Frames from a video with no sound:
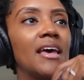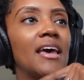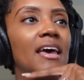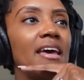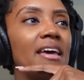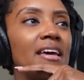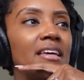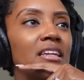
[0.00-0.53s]

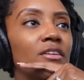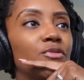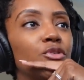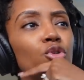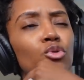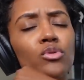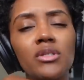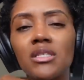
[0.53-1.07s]
And if
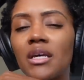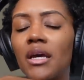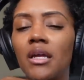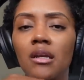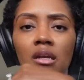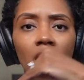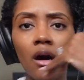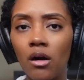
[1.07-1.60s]
you say
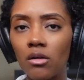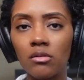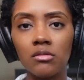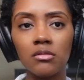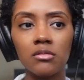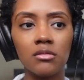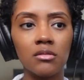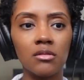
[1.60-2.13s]
no,
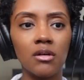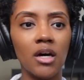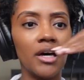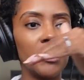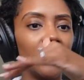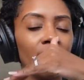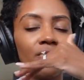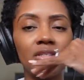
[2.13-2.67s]
enough